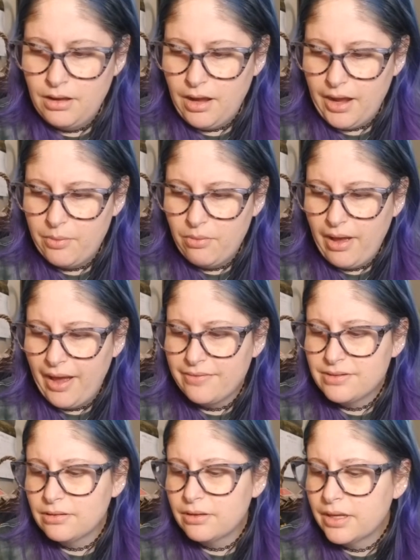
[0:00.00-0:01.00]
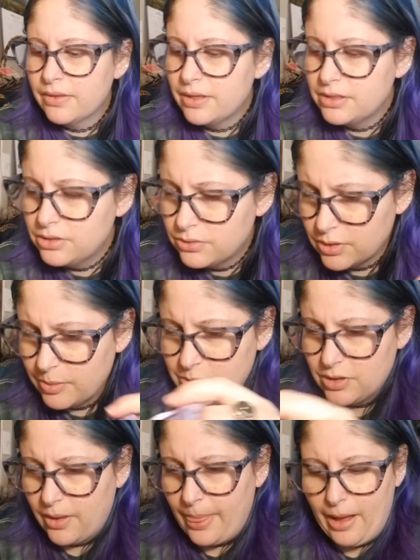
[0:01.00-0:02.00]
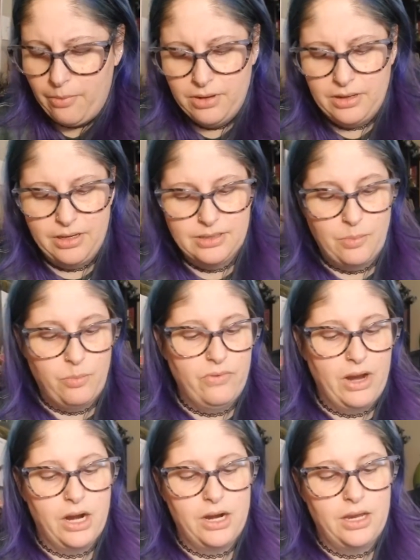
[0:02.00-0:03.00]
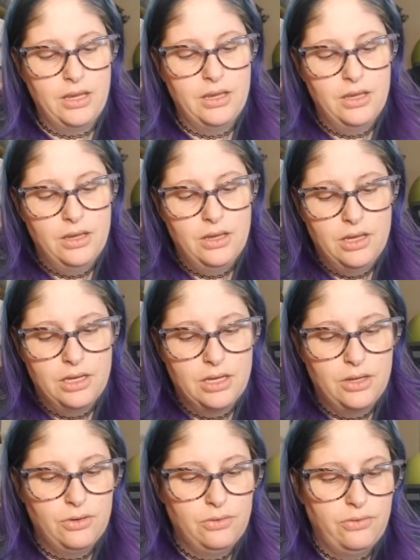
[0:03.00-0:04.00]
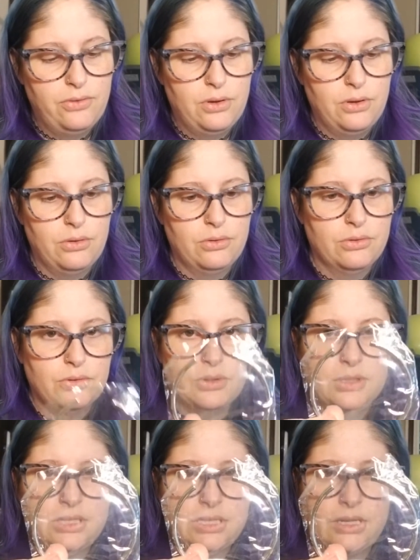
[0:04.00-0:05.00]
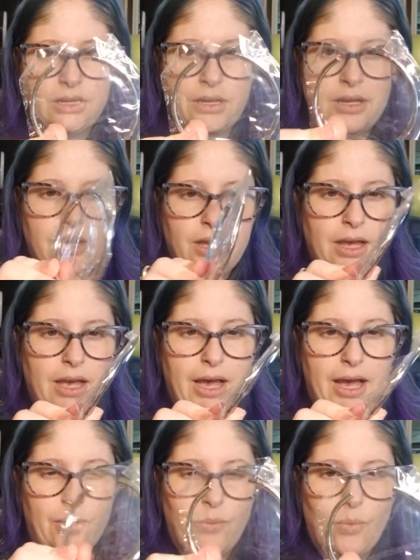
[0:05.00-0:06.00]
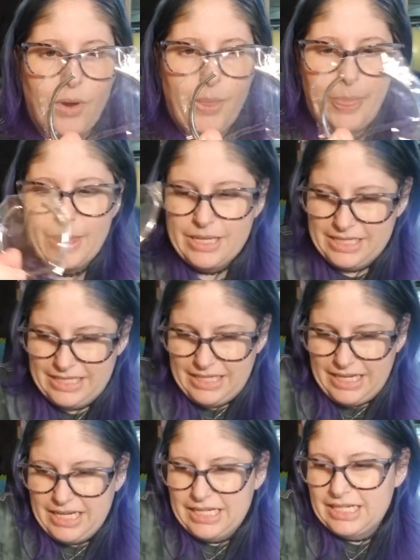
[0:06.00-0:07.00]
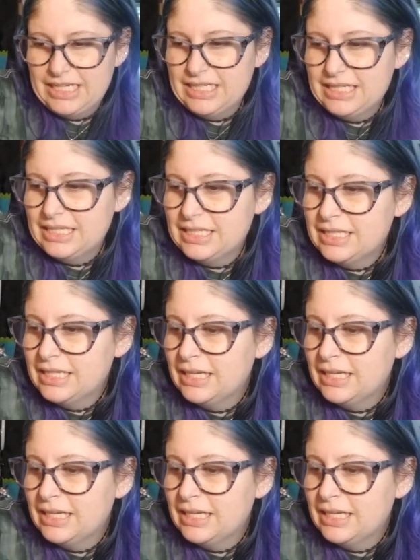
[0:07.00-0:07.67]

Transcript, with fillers: I will have to look at the description on that one because I'm very confused at what this is.